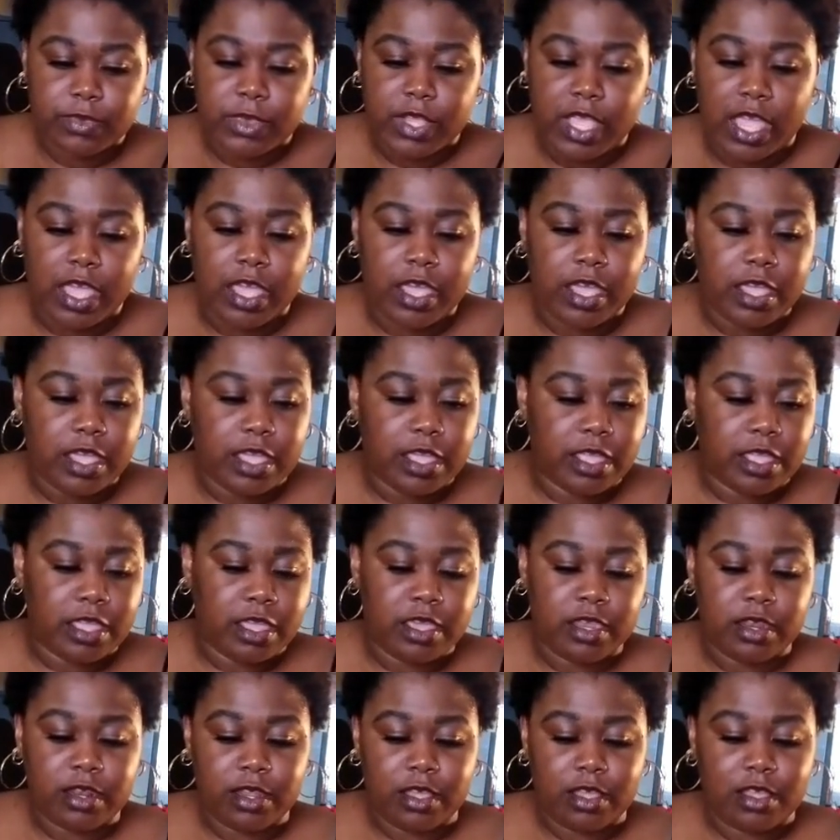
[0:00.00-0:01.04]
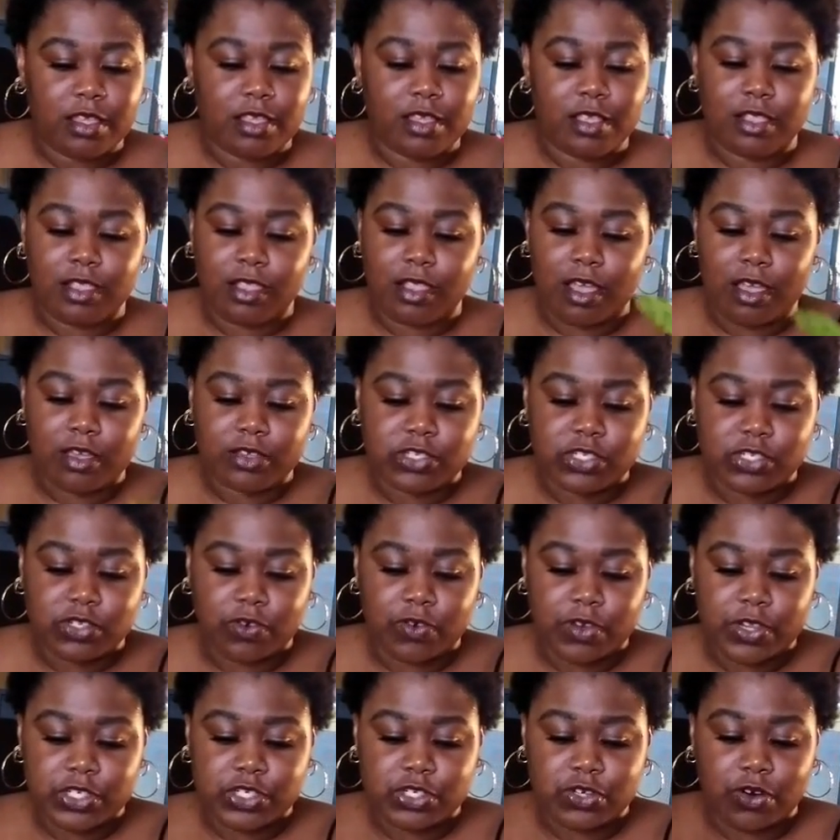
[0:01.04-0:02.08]
And long
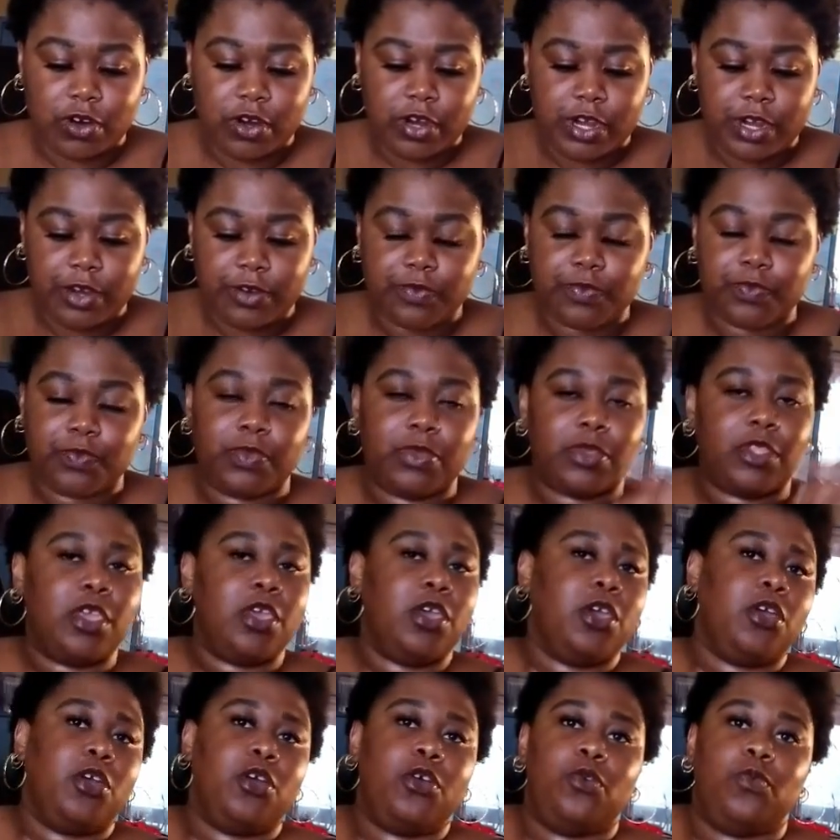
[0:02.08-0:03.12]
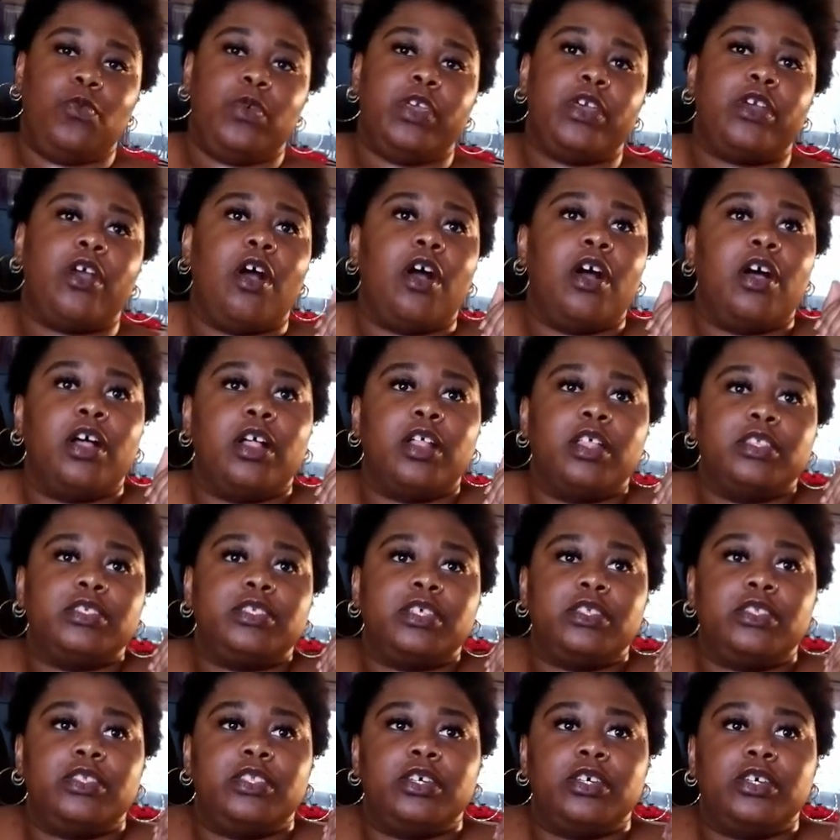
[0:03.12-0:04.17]
story short, we called
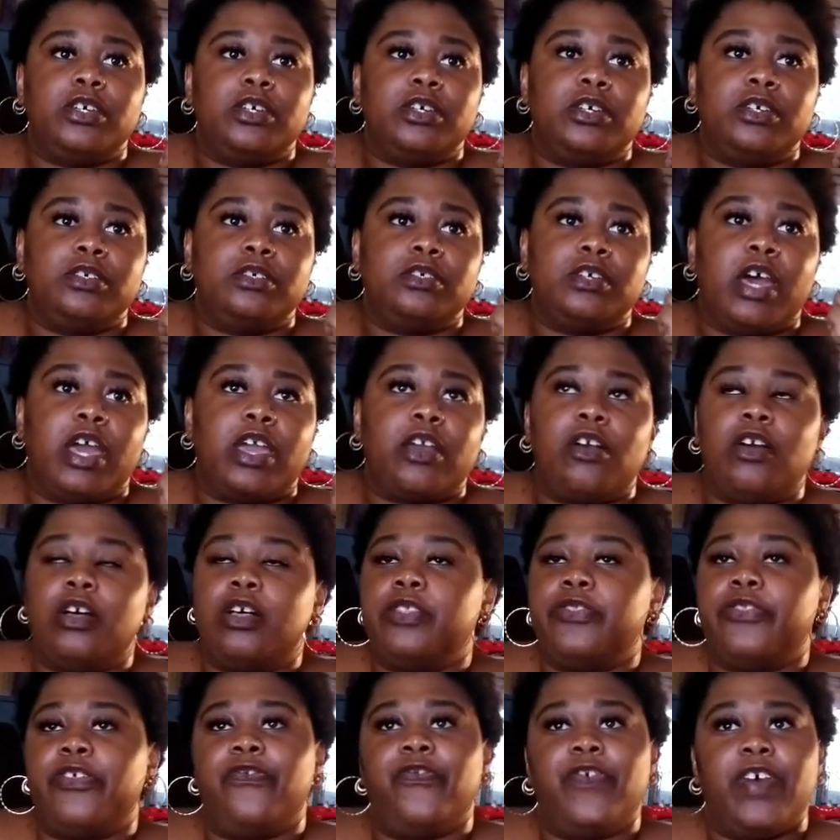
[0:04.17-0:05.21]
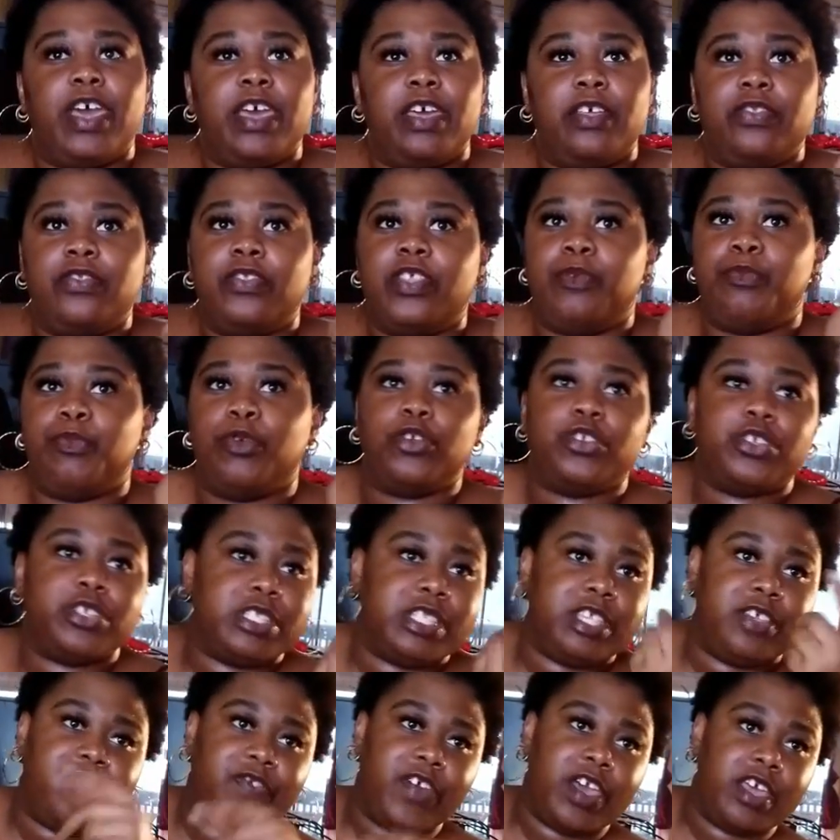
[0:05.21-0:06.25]
the I called the vet,
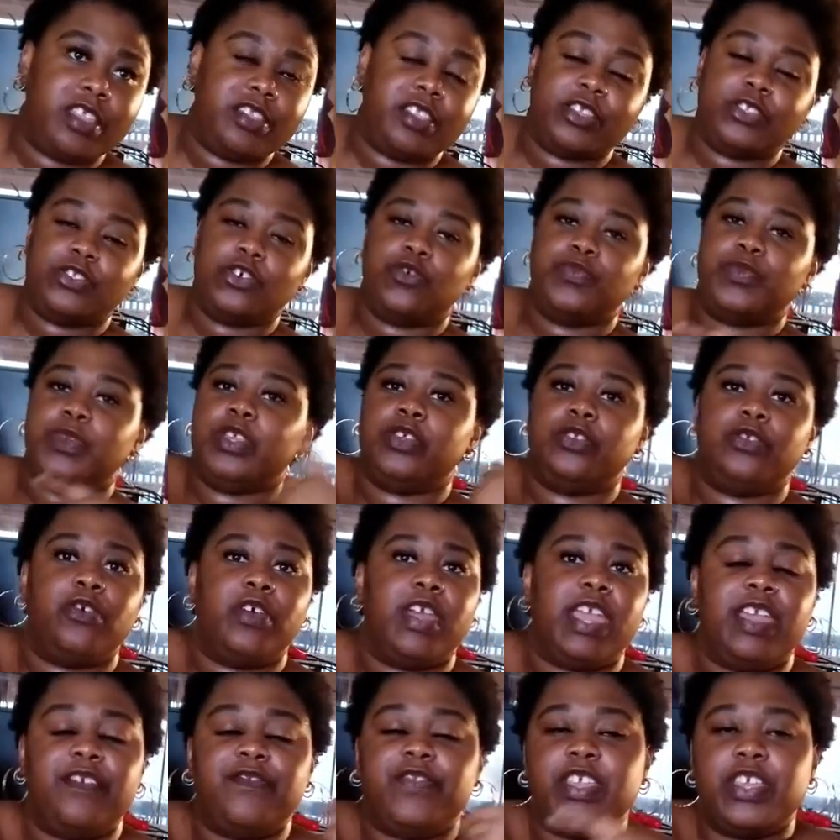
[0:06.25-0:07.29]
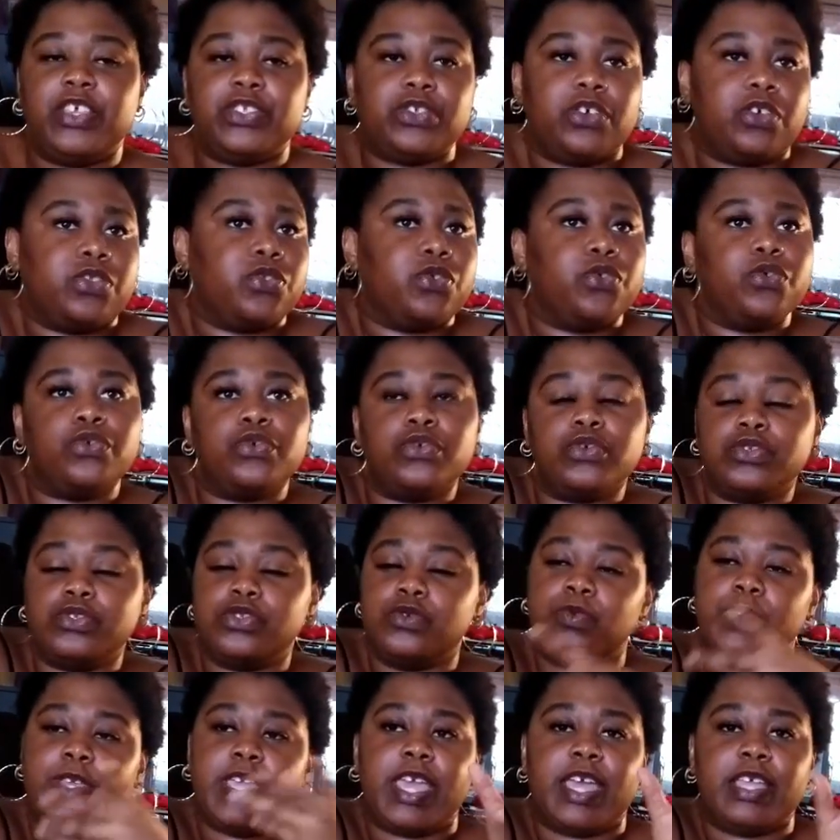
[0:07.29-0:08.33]
emergency vet. They told me, you know, everything's on hold.
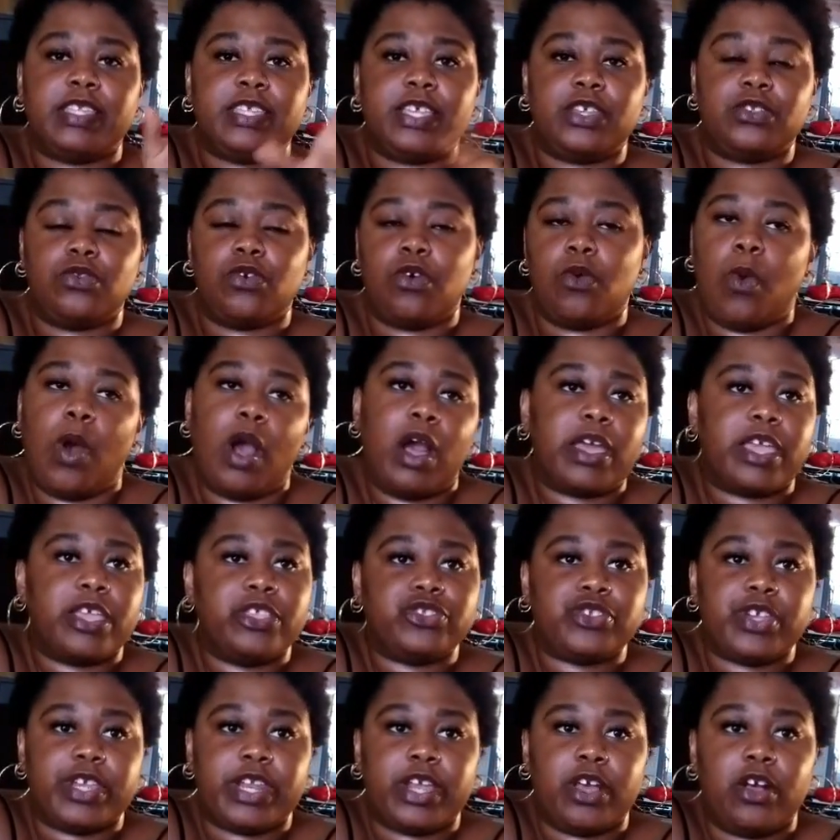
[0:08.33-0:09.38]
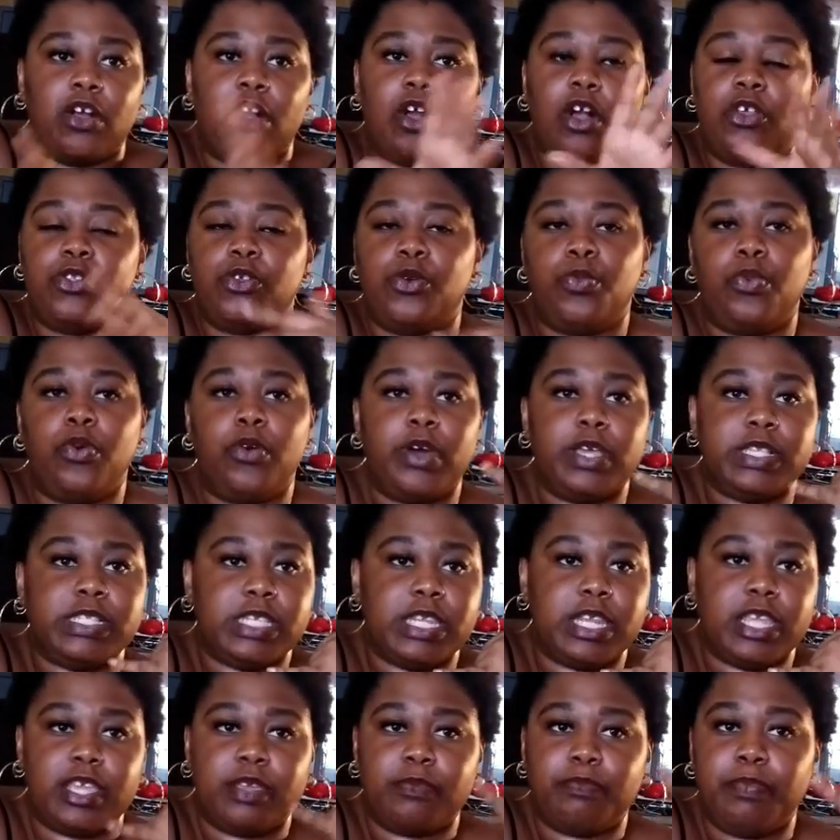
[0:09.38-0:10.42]
We can't take no walk-ins right now. Called the
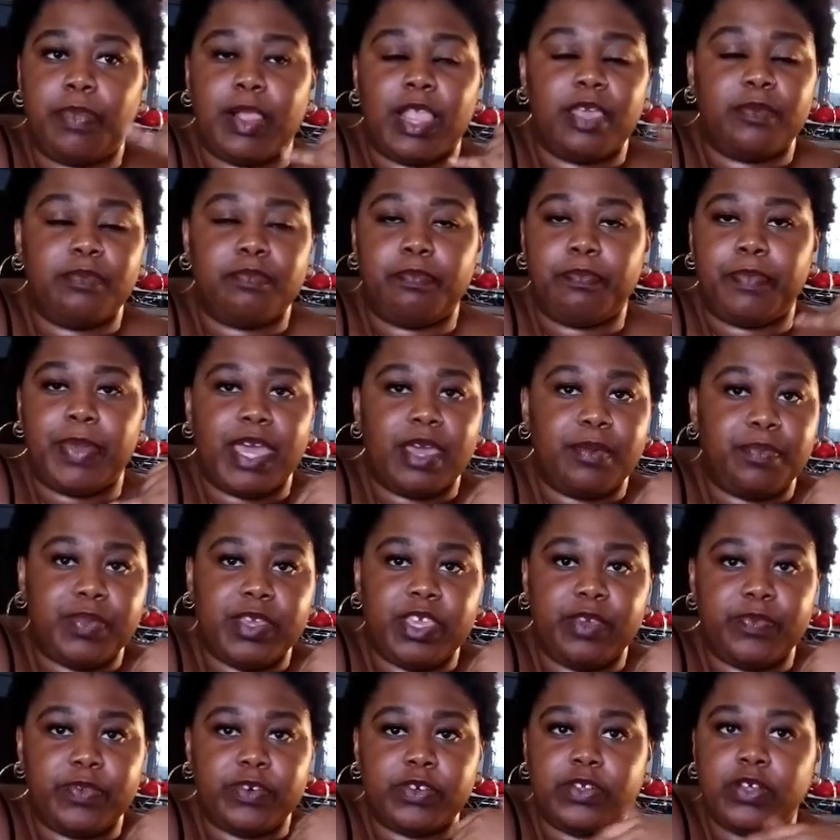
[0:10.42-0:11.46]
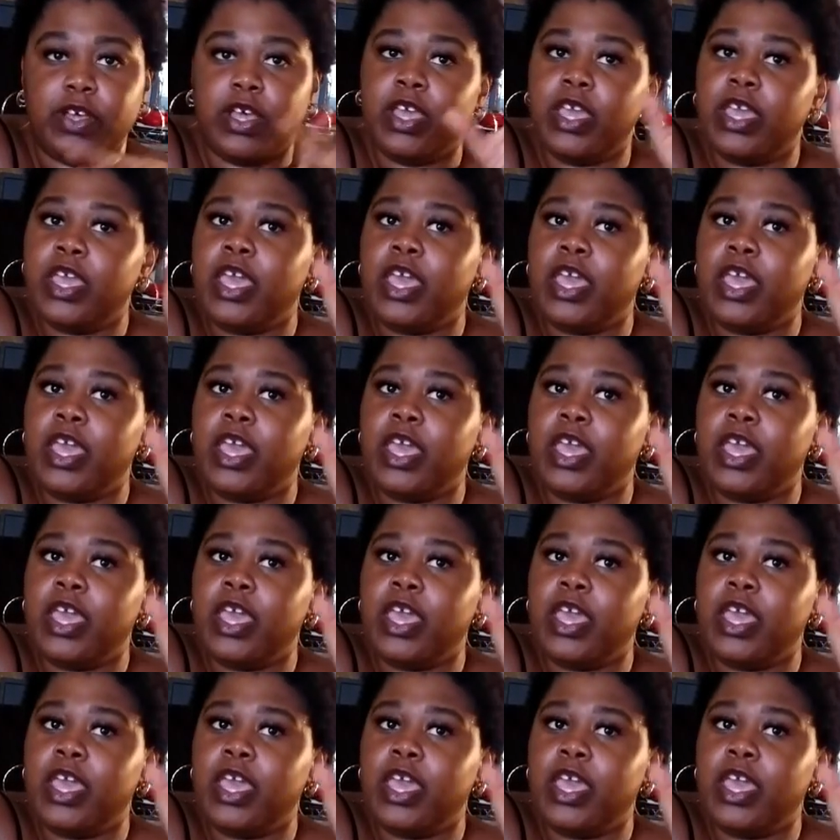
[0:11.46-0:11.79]
poisoning pet, pet people.